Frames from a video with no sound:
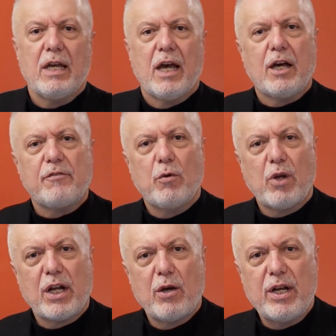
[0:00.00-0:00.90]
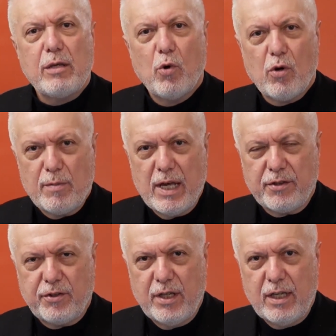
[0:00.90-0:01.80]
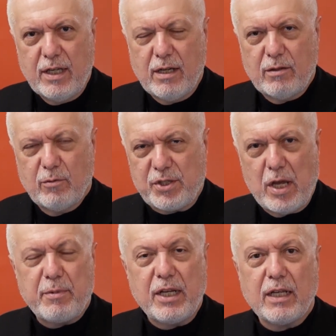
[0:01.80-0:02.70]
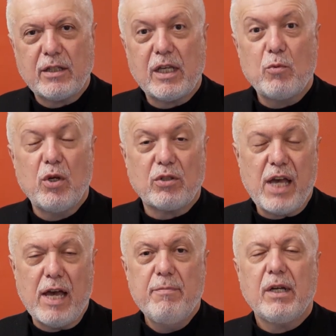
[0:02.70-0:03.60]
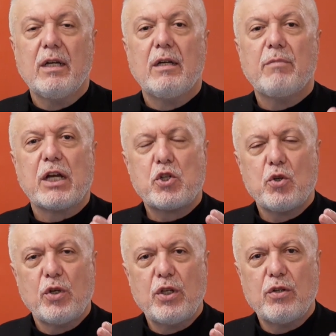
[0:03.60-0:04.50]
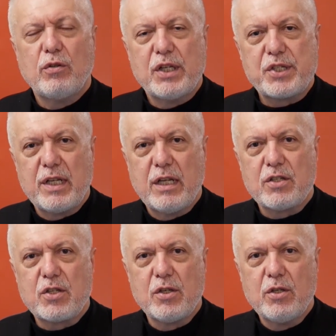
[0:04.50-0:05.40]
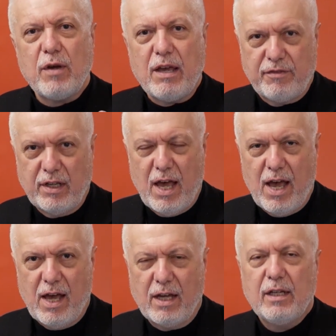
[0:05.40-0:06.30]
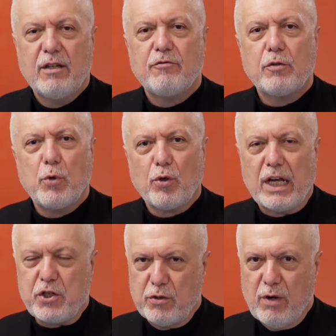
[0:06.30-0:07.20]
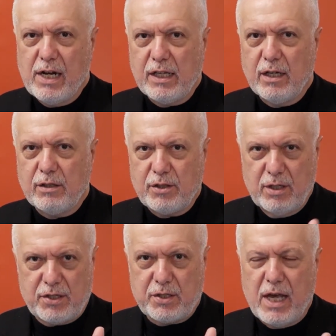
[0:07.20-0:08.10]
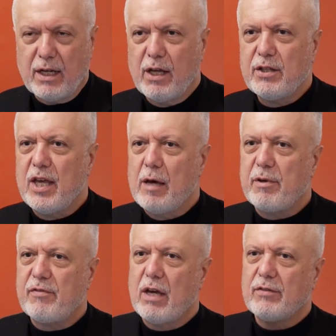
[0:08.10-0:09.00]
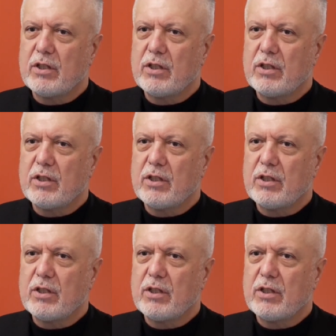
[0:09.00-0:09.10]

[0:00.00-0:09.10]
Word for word: If you want to know any more about what's happening in the world game, make sure you listen in to FNR, Football Nation Radio. Just download the app if you haven't